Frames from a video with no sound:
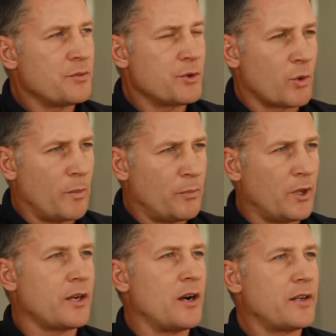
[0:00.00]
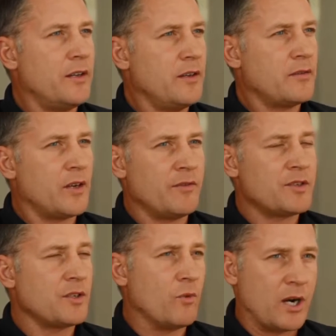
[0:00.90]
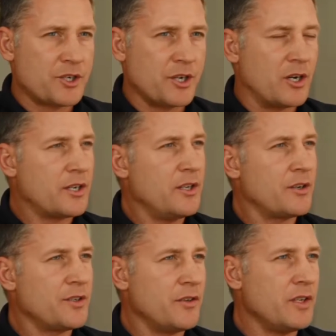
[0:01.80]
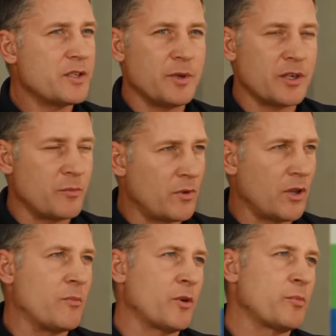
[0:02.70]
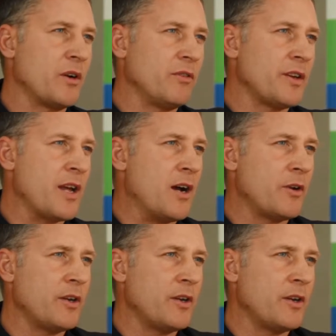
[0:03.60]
grow up playing hockey, and obviously watching hockey on TV. It's become a lot more prevalent now,